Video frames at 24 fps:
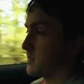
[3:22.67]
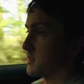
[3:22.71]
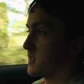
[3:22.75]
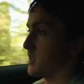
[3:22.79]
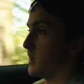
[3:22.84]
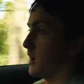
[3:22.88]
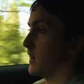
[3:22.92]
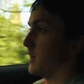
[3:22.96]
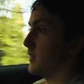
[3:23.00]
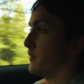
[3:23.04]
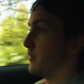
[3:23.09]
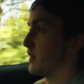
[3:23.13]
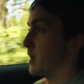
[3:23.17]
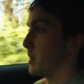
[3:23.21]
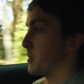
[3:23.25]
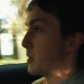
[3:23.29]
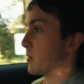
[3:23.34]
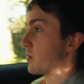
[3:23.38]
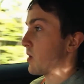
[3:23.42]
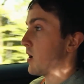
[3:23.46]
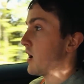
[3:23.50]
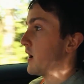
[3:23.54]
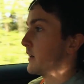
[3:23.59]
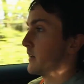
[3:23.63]
slightly firmer
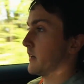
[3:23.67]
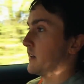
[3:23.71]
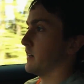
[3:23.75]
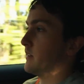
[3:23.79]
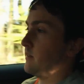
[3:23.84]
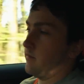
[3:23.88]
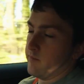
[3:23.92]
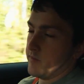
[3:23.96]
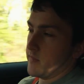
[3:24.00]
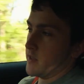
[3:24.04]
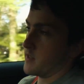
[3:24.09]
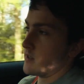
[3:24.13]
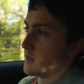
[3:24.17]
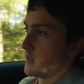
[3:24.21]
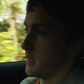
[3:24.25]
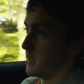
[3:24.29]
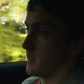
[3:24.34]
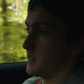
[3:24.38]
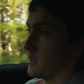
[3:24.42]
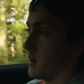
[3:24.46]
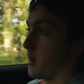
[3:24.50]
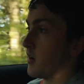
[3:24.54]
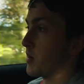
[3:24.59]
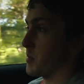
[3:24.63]
ride and the
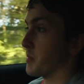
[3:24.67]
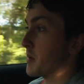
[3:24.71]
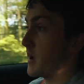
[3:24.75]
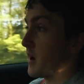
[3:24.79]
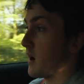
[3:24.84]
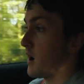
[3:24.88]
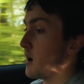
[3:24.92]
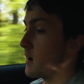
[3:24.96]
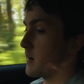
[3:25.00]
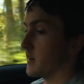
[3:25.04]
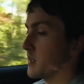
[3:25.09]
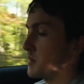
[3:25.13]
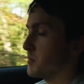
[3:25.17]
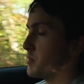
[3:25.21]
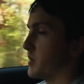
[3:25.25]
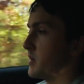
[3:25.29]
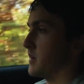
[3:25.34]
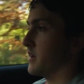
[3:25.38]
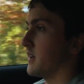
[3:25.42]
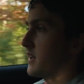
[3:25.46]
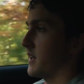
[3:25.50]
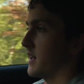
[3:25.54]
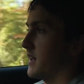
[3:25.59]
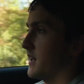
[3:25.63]
seats are a bit harder, but
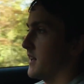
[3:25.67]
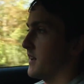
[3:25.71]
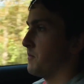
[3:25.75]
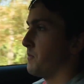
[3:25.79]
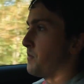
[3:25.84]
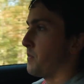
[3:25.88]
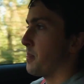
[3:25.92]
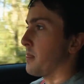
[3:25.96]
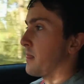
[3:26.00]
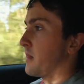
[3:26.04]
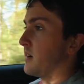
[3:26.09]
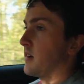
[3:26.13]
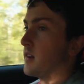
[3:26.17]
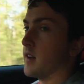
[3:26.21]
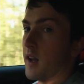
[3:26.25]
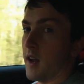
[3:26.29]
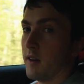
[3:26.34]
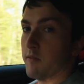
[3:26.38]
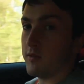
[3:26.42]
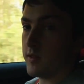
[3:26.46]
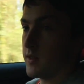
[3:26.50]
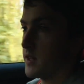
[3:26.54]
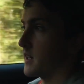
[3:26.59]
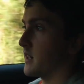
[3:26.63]

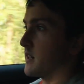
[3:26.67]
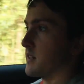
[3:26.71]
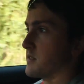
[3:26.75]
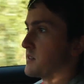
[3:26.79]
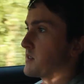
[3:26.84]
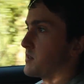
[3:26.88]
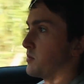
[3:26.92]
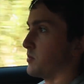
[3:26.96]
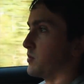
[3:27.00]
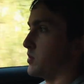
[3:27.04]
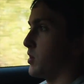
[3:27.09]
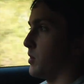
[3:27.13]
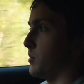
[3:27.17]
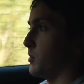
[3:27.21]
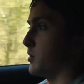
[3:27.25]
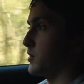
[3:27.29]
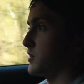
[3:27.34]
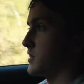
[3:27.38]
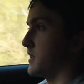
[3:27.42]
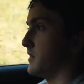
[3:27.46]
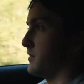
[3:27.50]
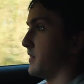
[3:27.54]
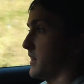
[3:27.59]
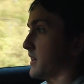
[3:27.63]
everything is still normal
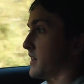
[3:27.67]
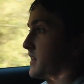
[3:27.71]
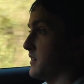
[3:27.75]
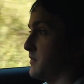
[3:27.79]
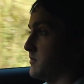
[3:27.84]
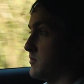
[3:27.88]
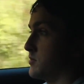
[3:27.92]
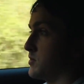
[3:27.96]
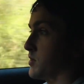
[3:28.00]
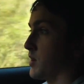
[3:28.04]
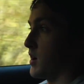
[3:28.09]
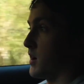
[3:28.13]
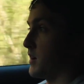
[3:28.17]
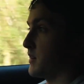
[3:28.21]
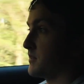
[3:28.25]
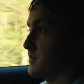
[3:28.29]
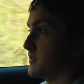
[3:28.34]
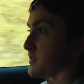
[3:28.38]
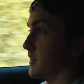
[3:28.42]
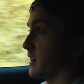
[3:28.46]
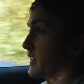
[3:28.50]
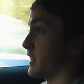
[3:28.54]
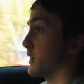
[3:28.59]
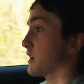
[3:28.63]
Civic. It
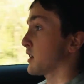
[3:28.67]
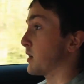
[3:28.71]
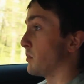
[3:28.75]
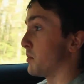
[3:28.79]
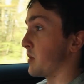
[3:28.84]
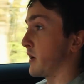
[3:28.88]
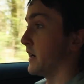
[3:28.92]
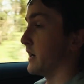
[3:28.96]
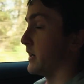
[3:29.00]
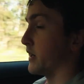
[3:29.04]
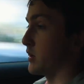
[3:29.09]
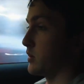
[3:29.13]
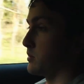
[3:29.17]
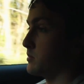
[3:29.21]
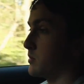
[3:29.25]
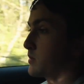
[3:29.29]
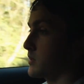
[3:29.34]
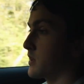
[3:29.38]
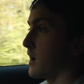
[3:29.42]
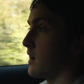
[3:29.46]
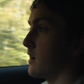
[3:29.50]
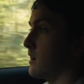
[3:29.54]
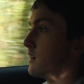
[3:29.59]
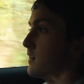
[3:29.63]
drives like a completely normal
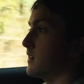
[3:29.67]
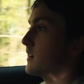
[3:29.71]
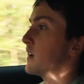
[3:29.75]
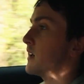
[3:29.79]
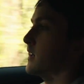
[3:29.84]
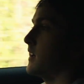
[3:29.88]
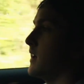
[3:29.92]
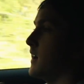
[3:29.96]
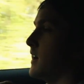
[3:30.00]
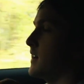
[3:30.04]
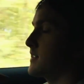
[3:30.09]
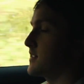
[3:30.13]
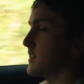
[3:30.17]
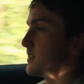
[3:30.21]
car. It's